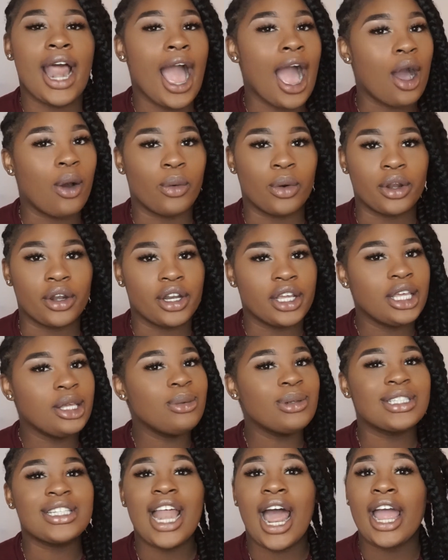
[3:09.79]
hour. He
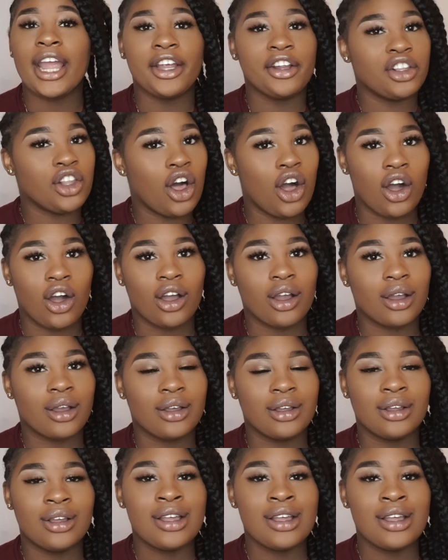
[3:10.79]
was not here long.